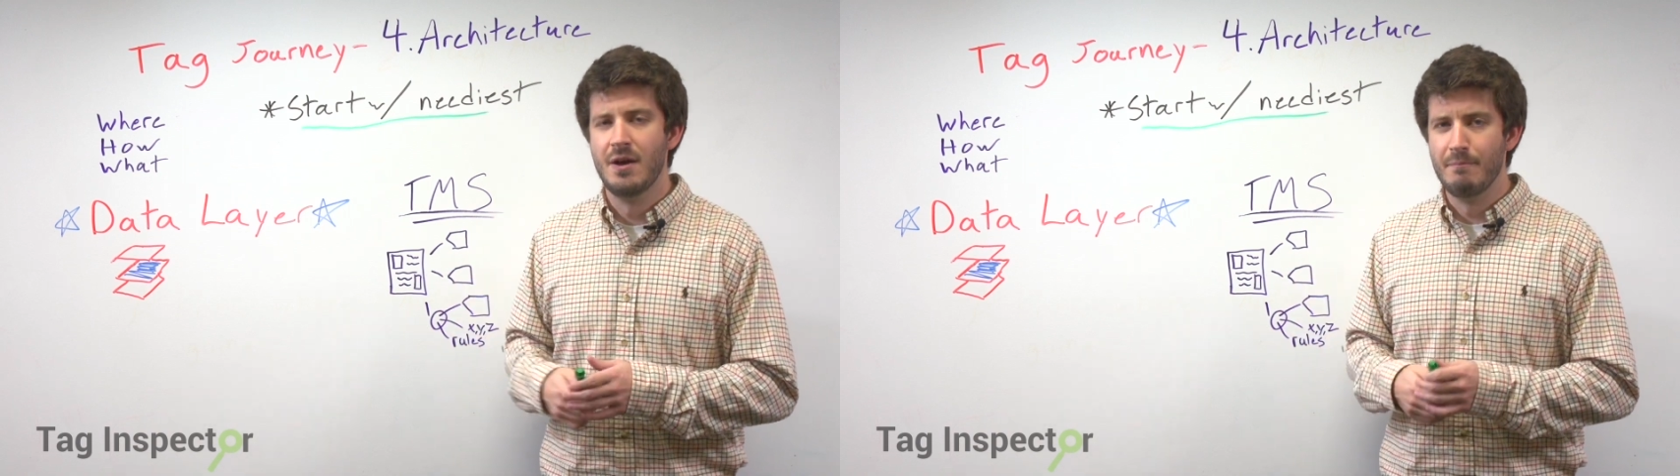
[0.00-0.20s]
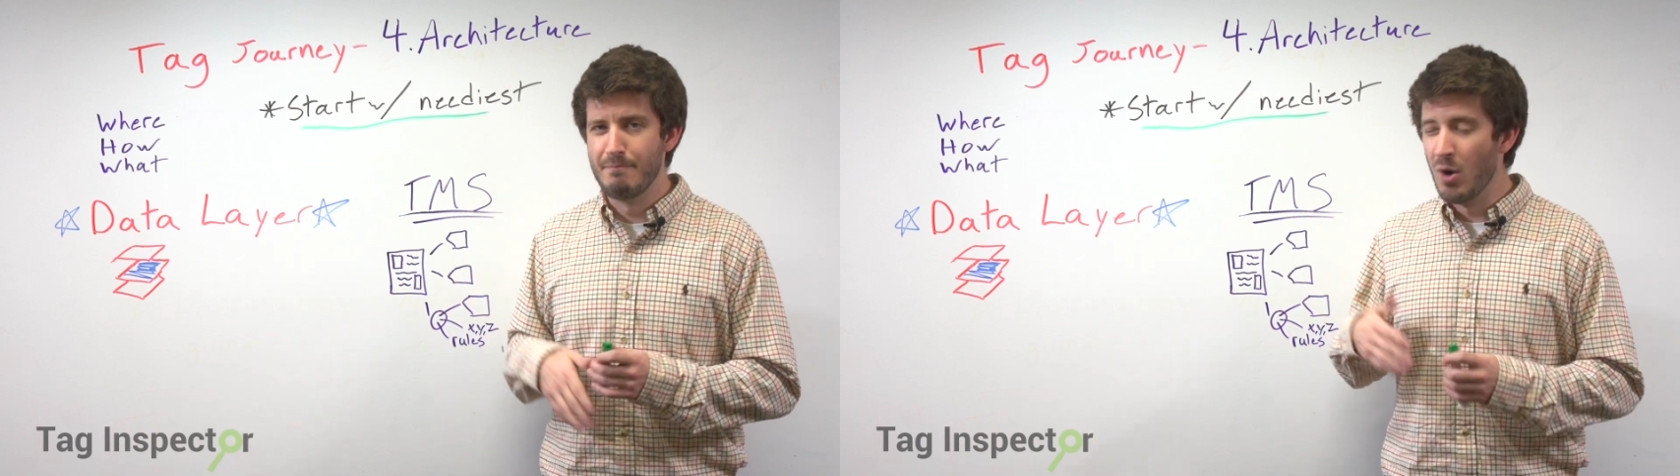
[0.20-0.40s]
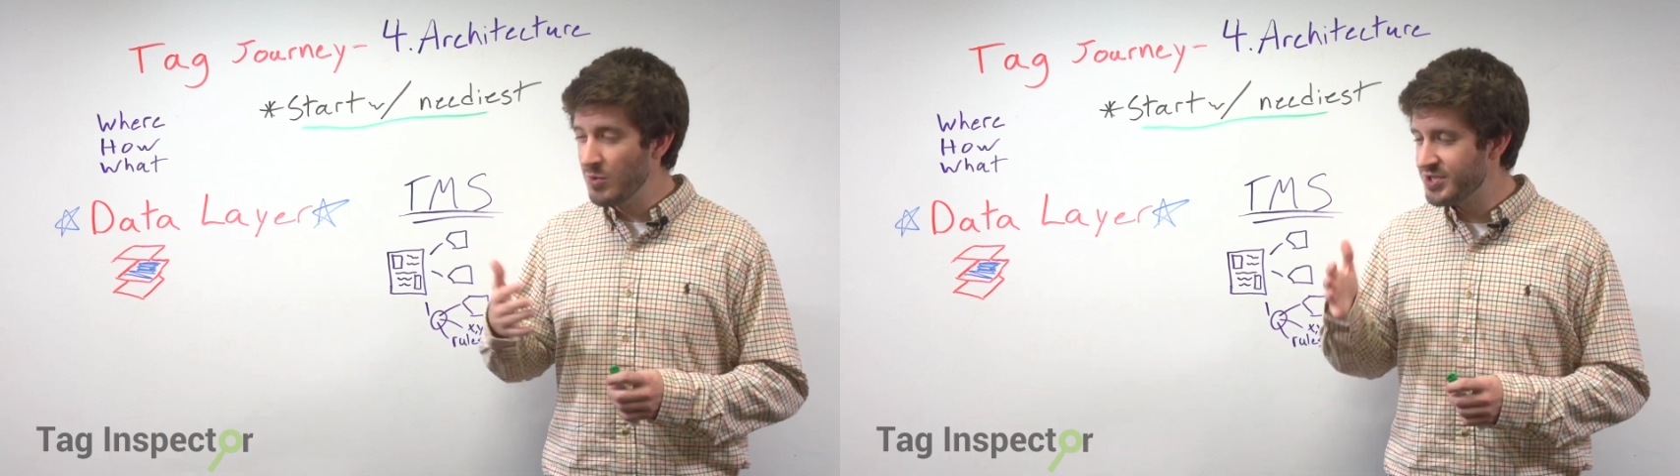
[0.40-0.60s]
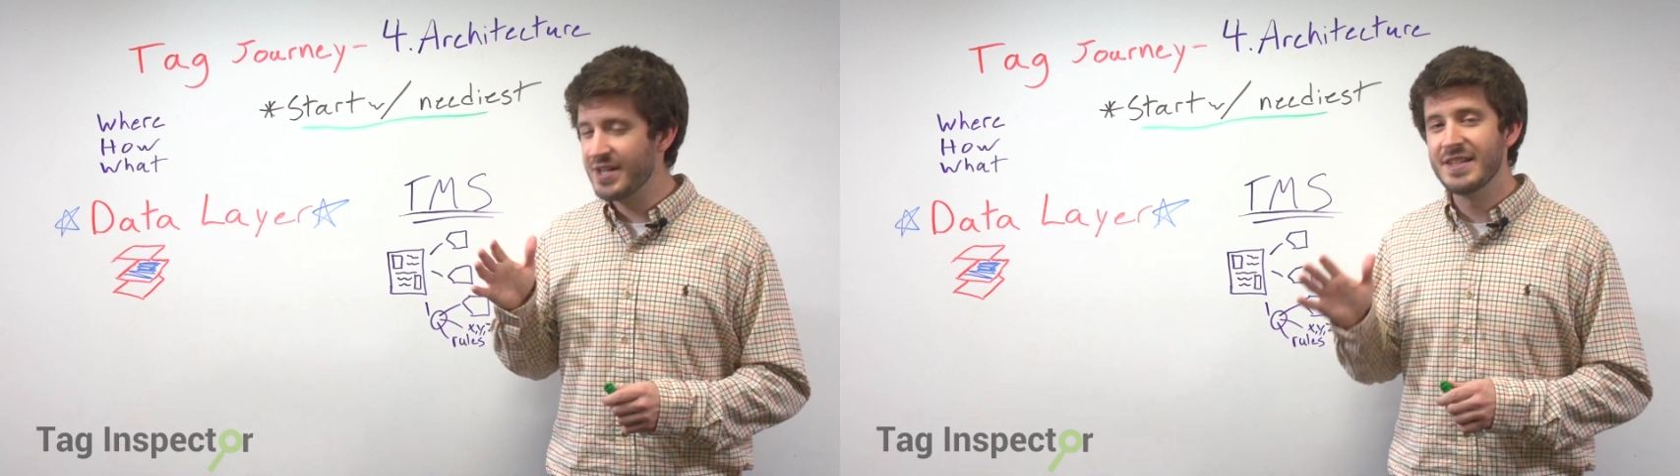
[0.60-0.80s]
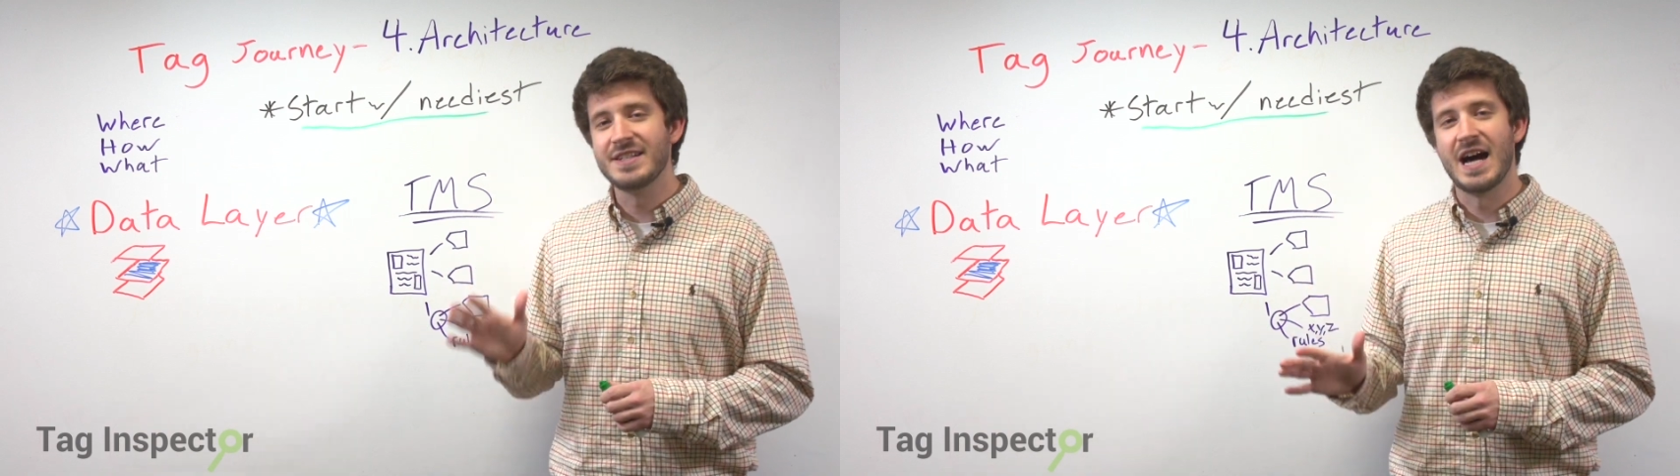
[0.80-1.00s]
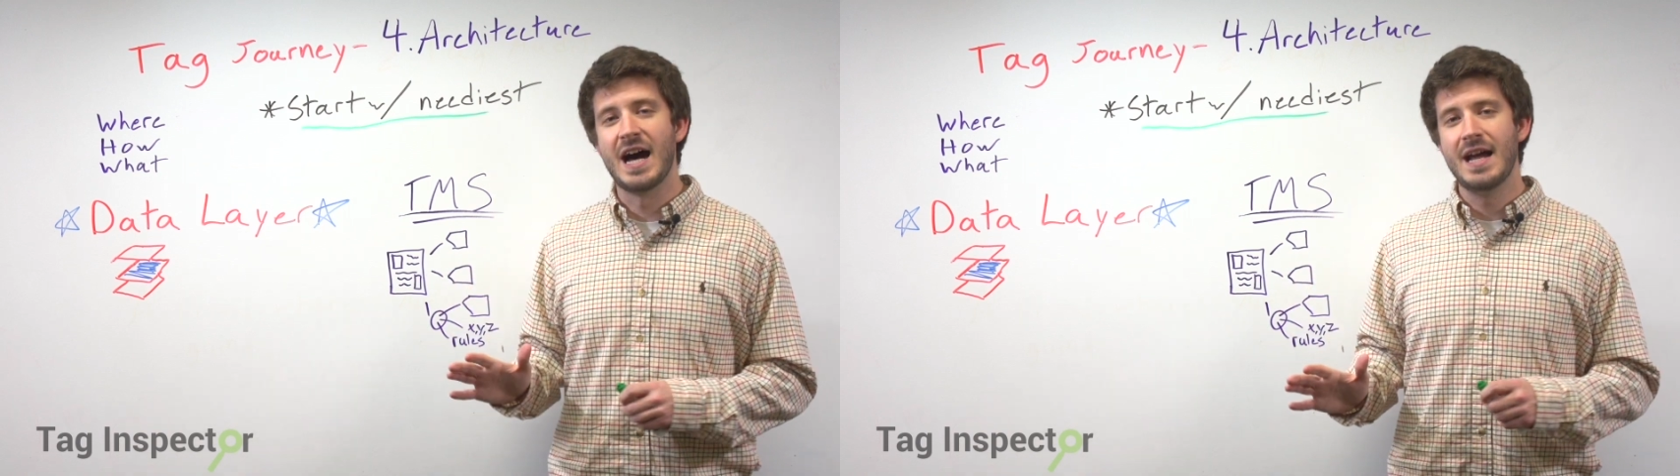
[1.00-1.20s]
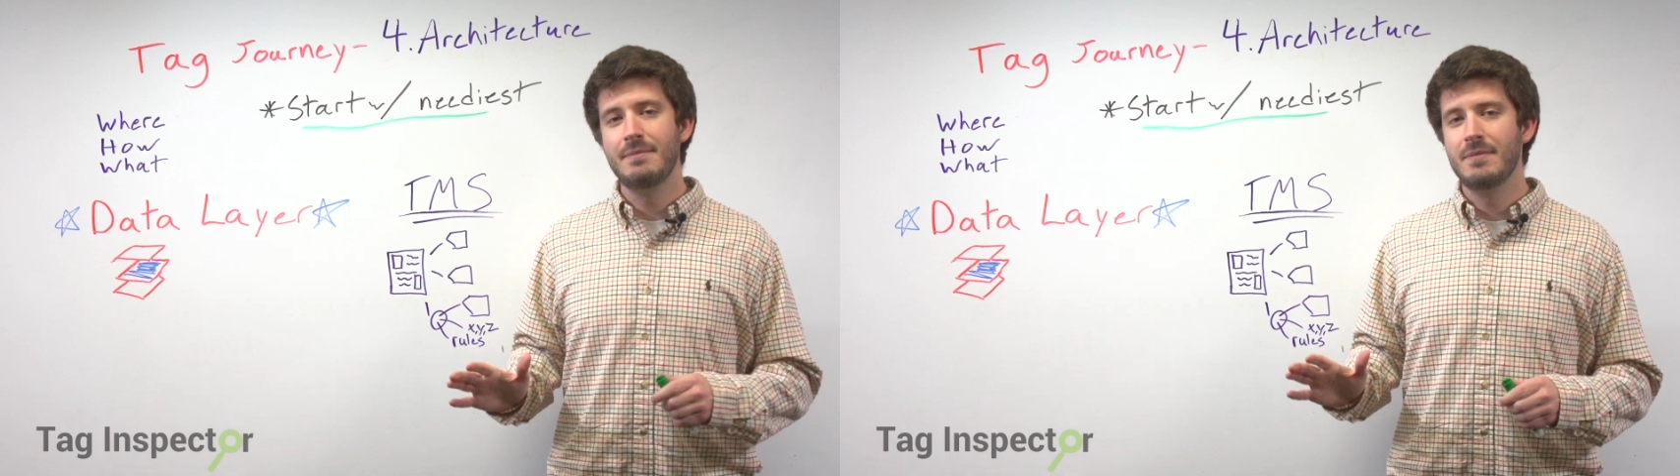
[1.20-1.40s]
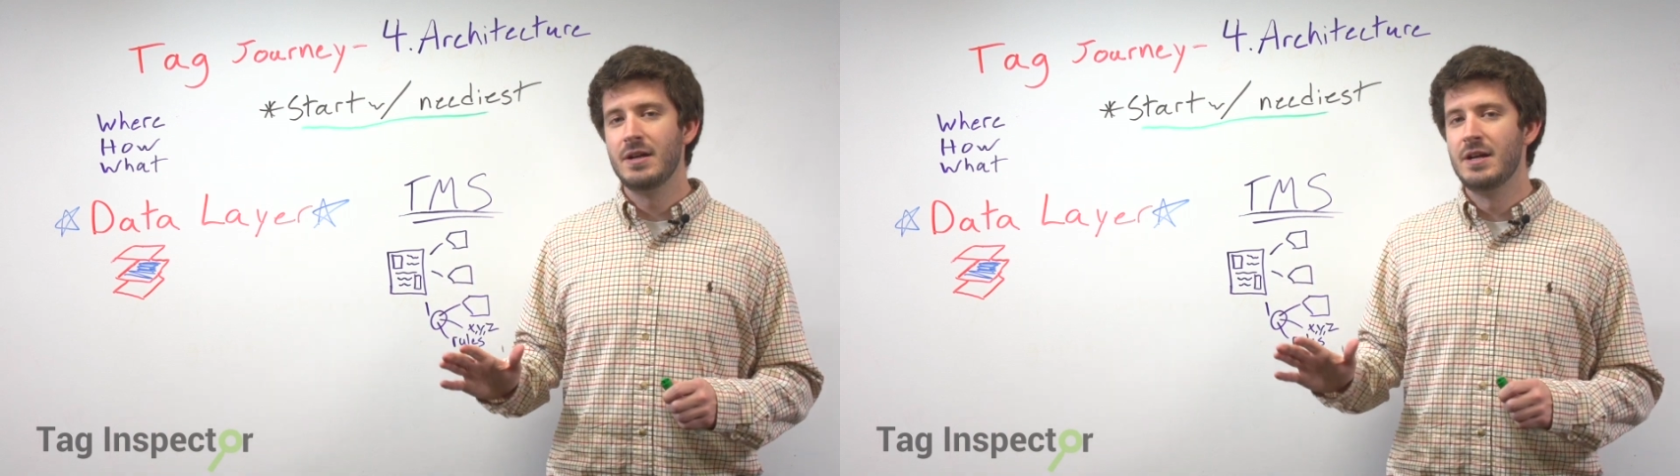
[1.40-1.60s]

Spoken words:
Most of the time,